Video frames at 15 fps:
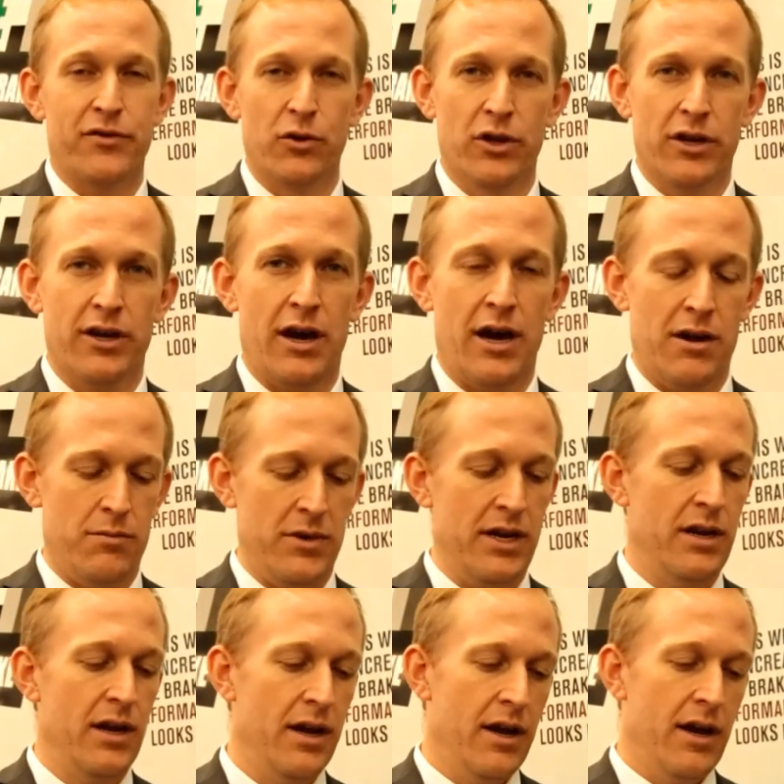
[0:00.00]
fuel economy,
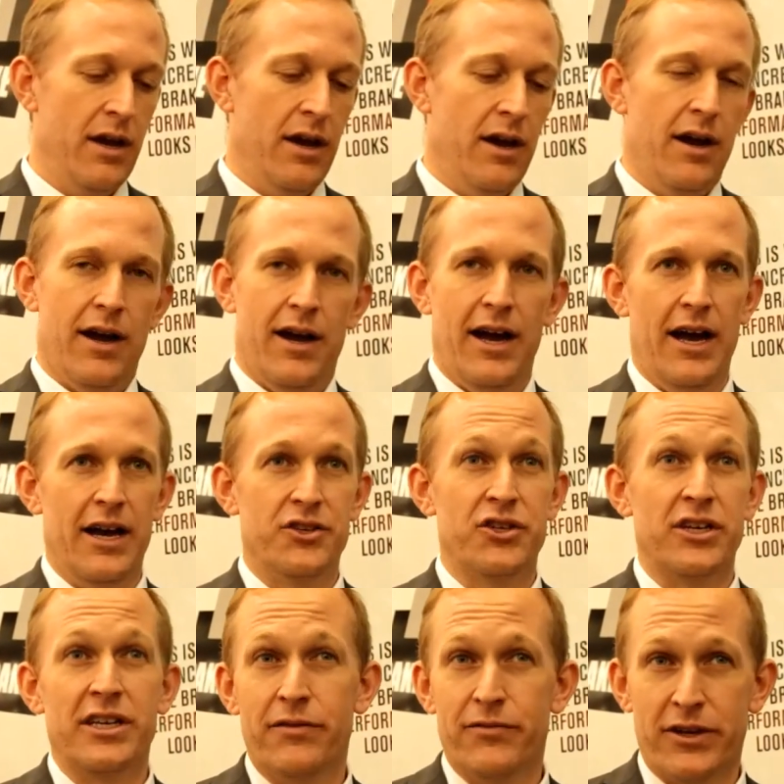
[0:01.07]

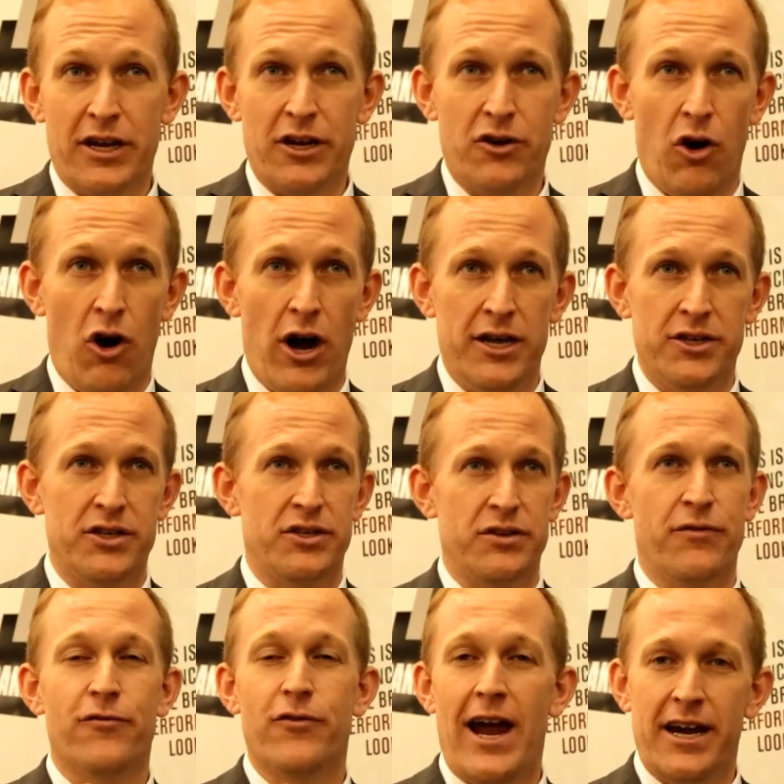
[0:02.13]
significant cost, it's
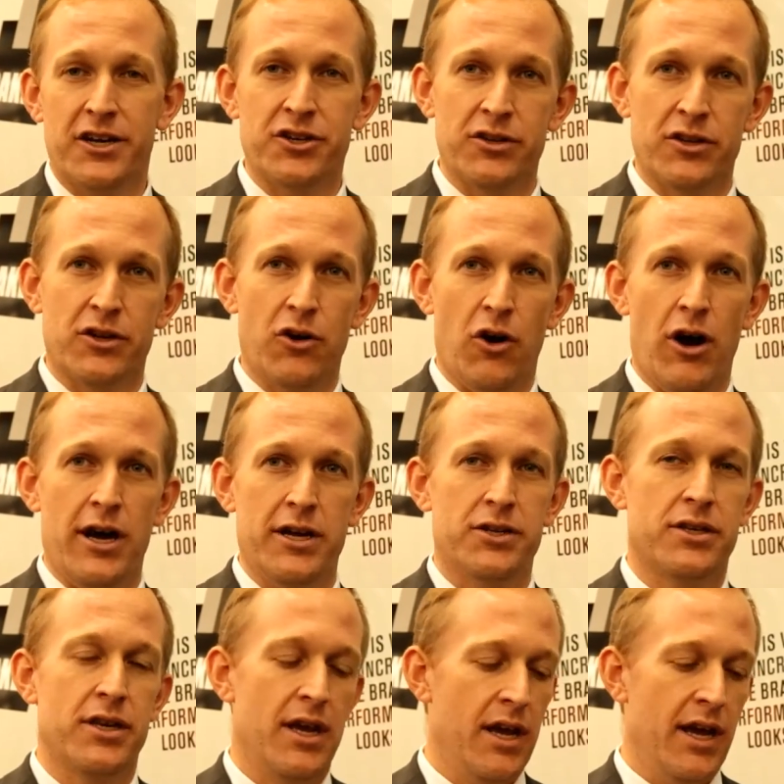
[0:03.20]
a fraction of the cost,